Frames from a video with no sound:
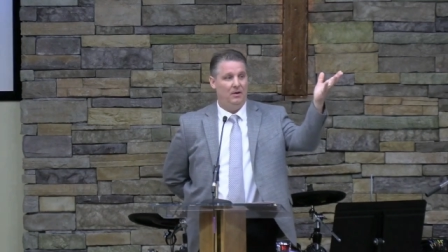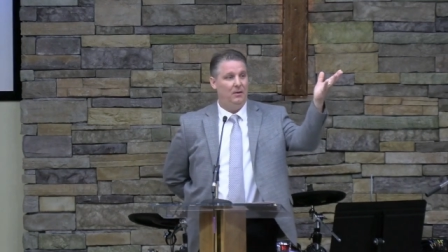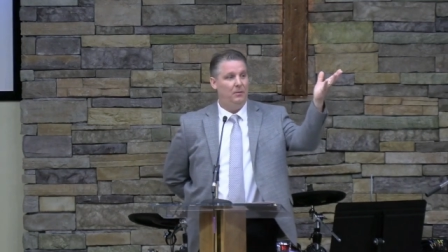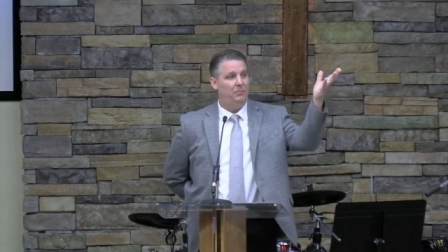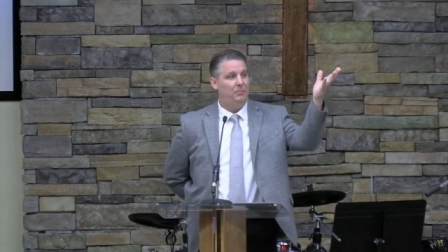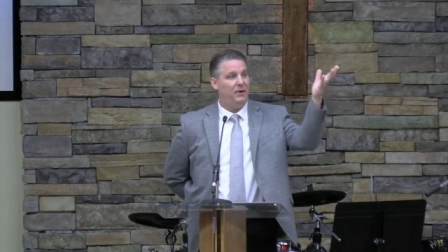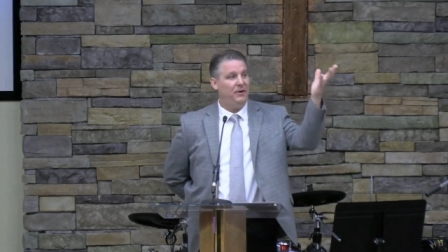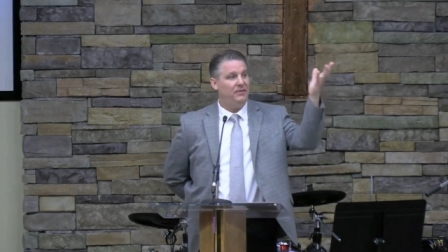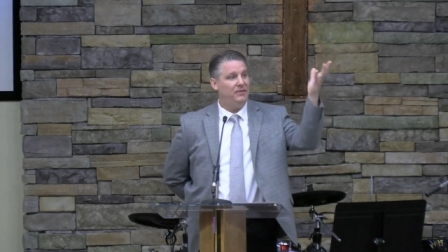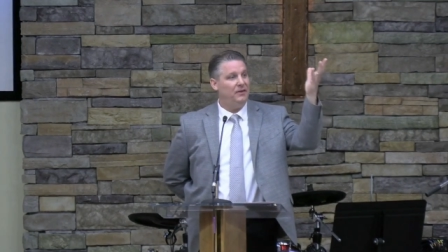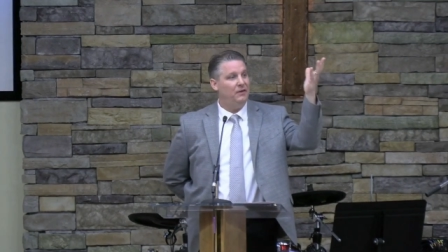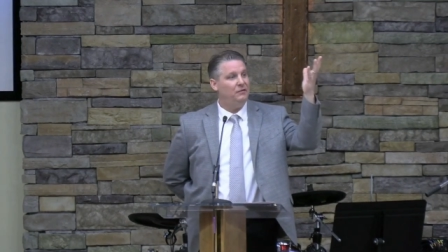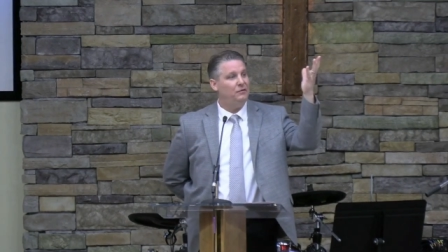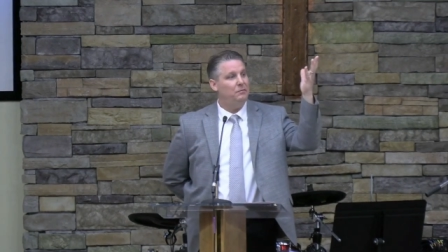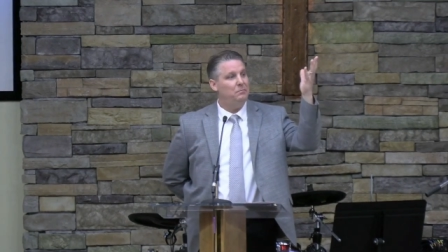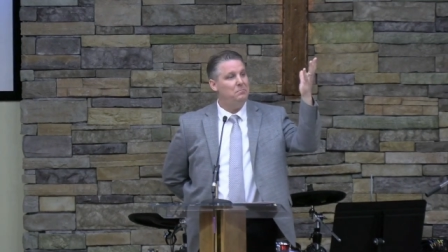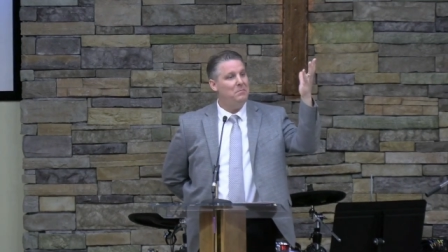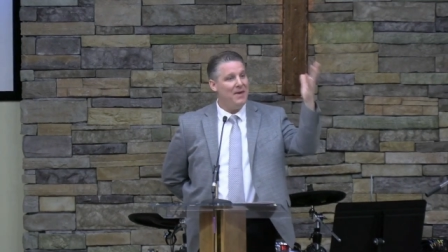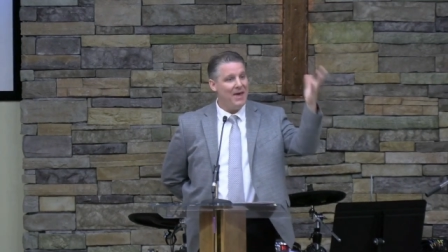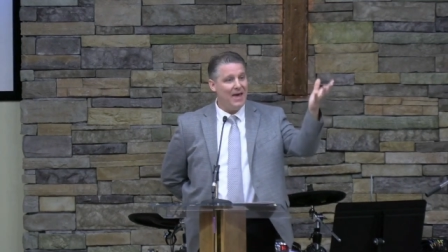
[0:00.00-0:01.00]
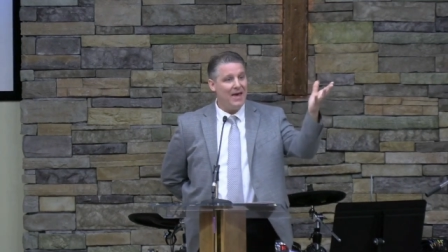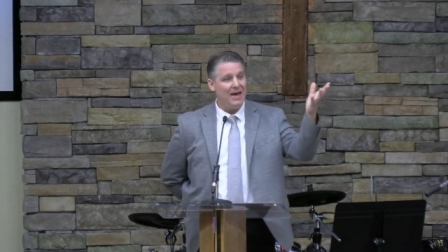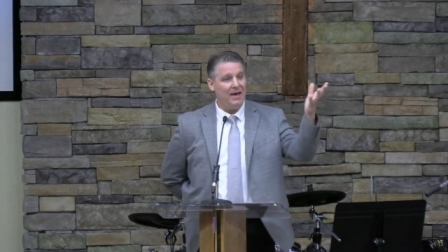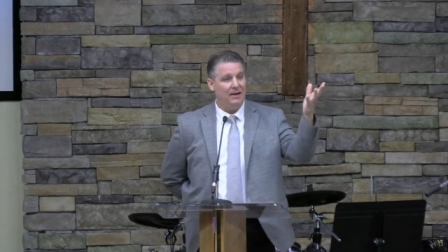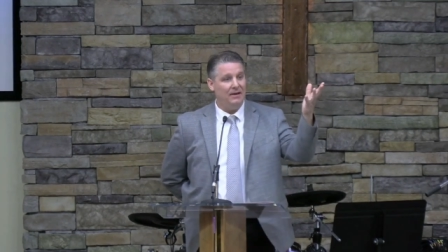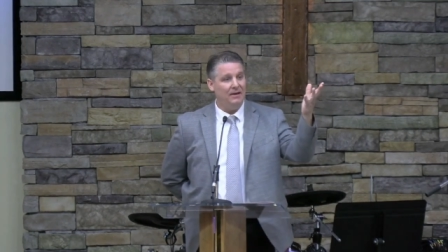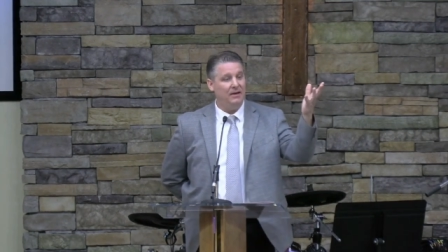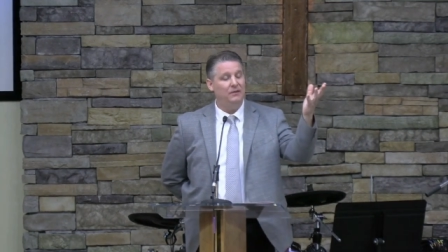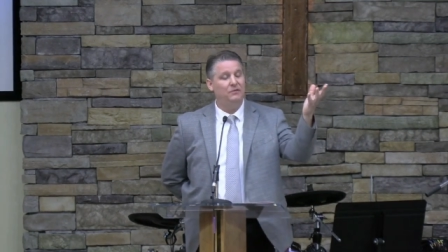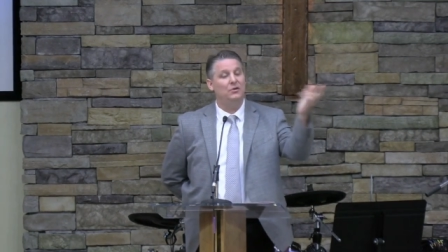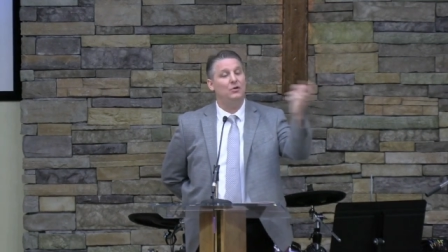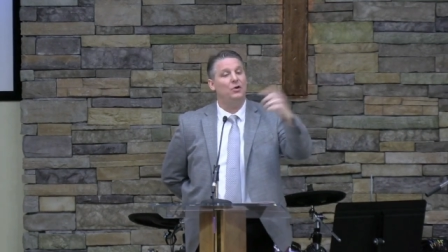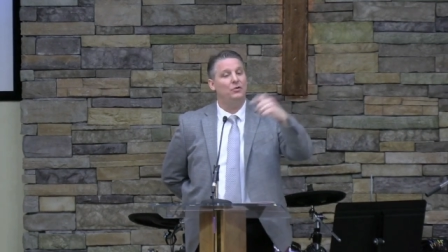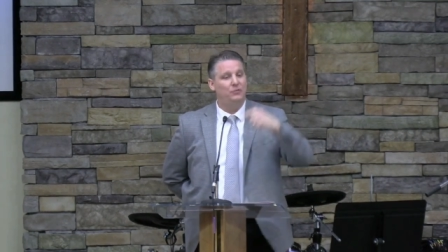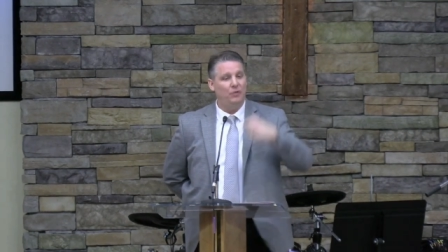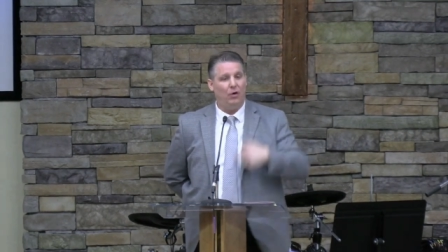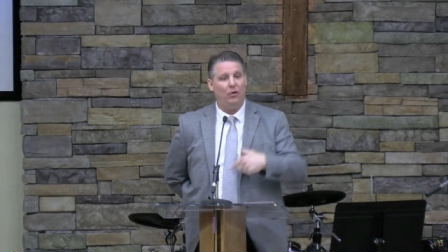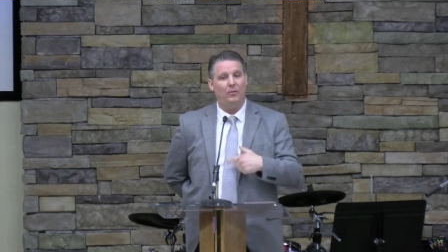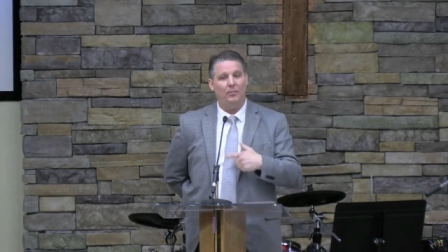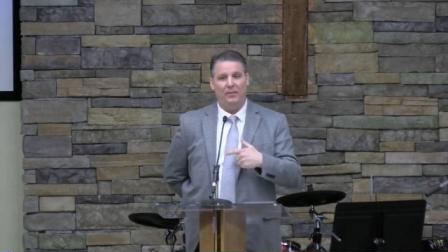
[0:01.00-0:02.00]
But this man is an
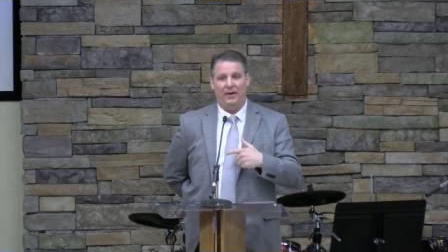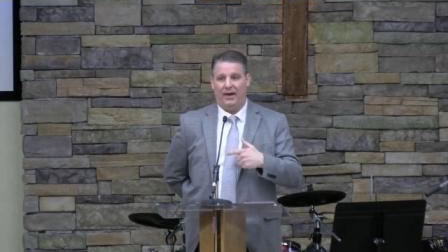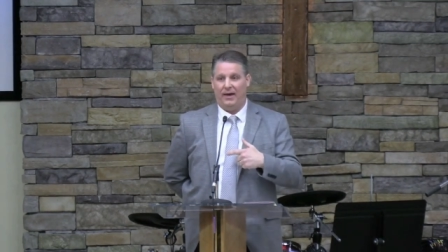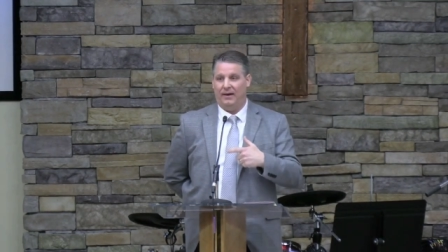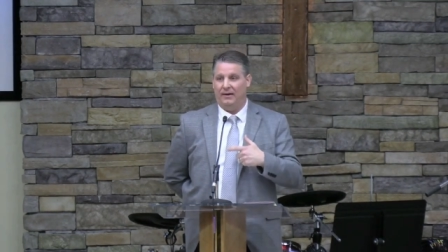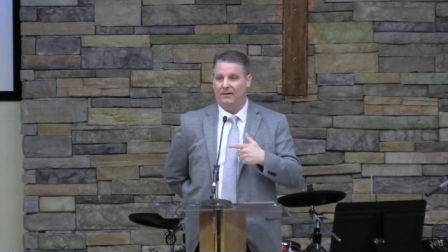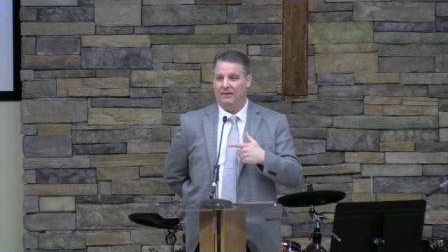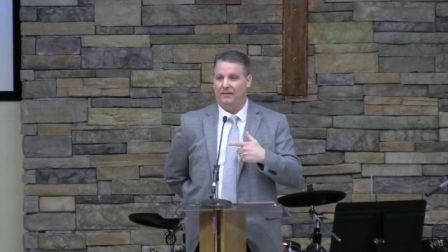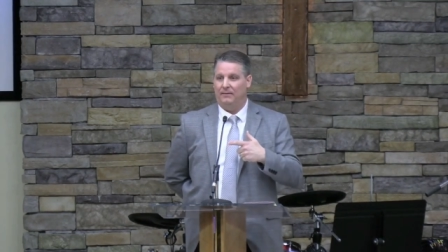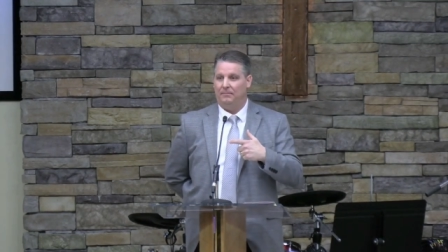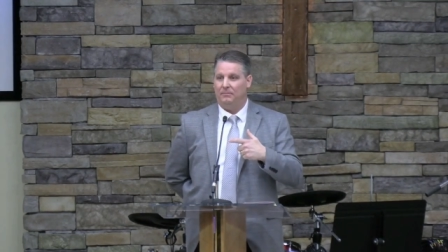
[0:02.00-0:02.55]
adult man.